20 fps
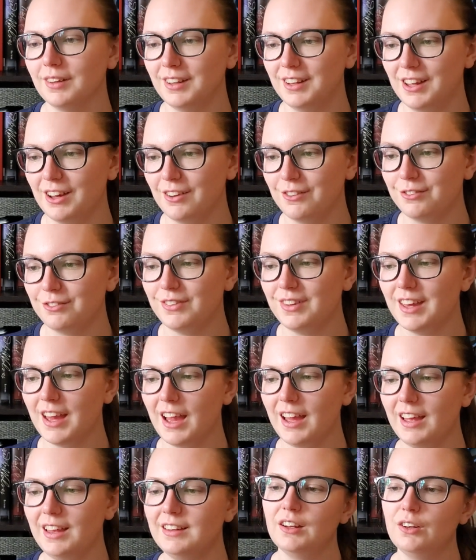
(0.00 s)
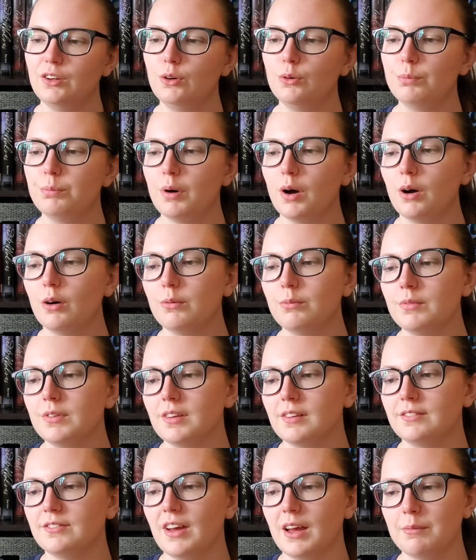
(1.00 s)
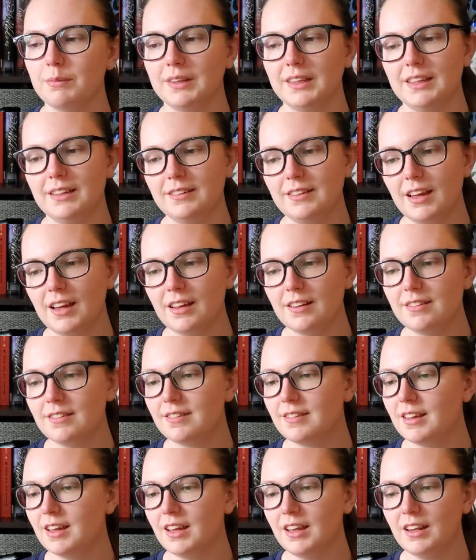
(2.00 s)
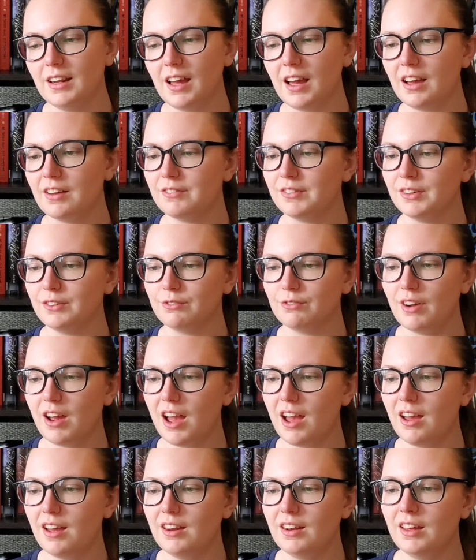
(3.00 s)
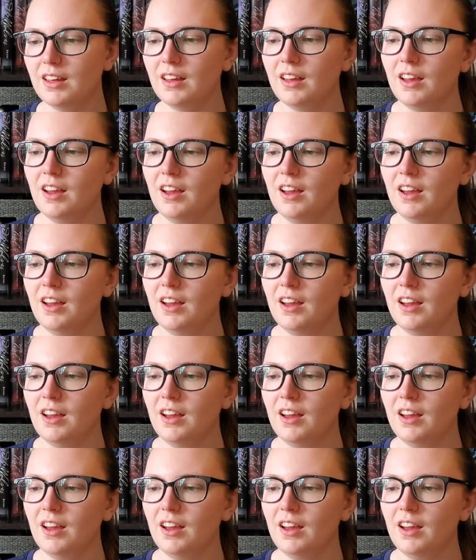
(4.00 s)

enough yet. New poems of Emily Dickinson, haven't read.